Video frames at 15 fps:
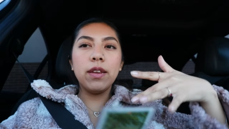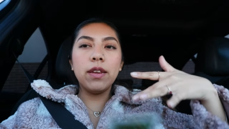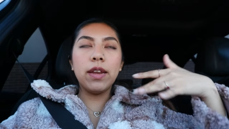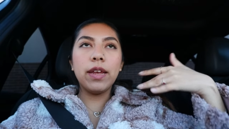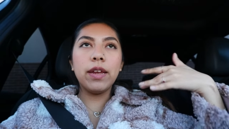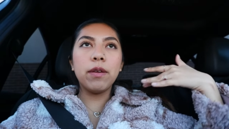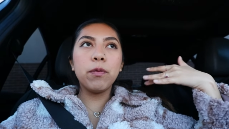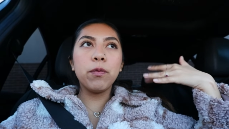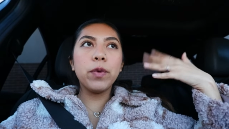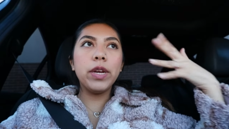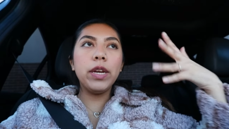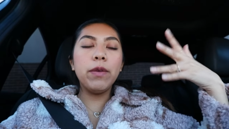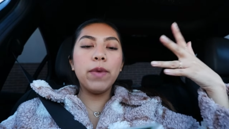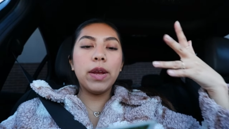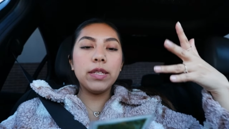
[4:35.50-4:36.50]
like
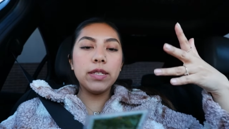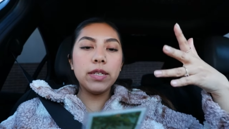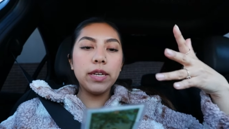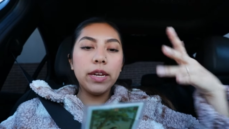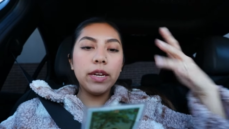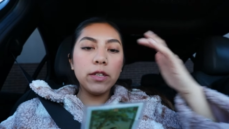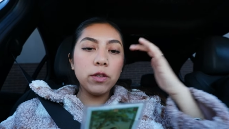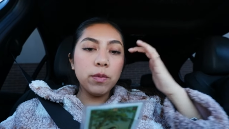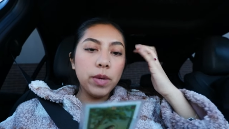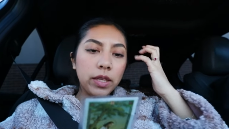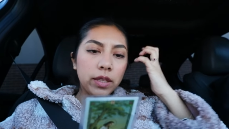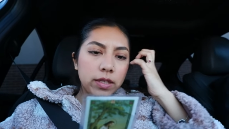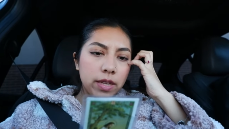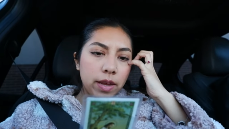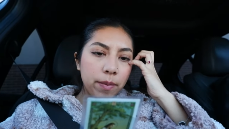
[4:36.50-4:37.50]
really resonated to me
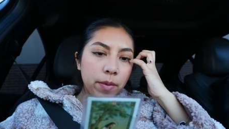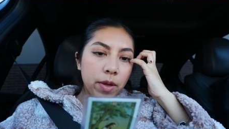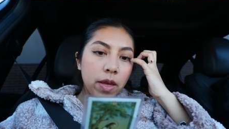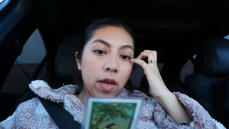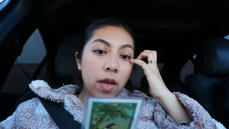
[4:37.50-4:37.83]
at the time.